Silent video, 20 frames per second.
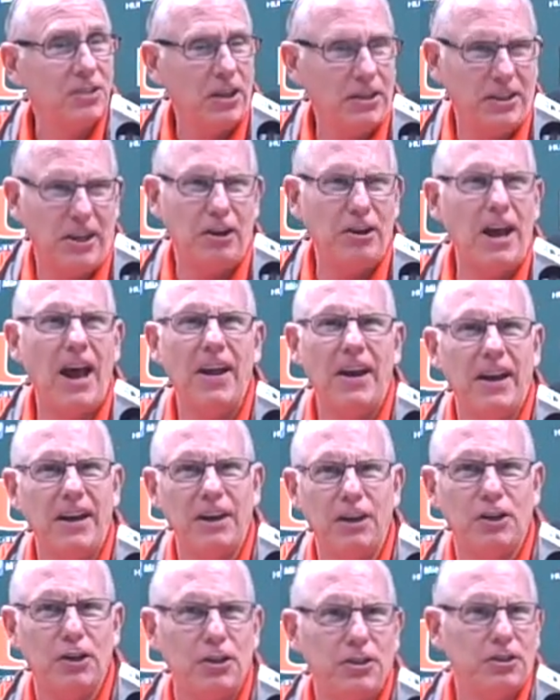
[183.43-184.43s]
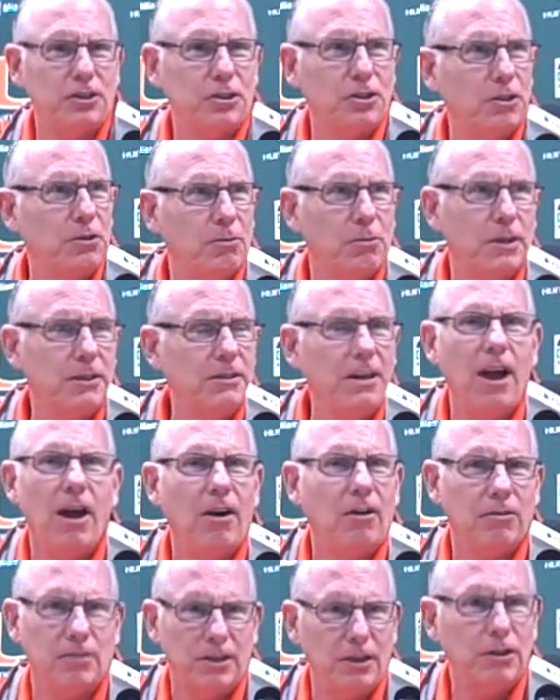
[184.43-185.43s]
It's like, they're not any good. You should have won.
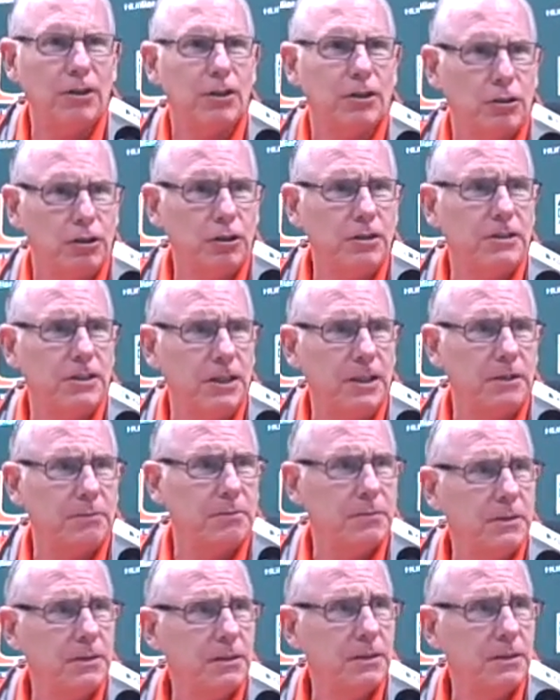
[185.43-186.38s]
No, they're a good team.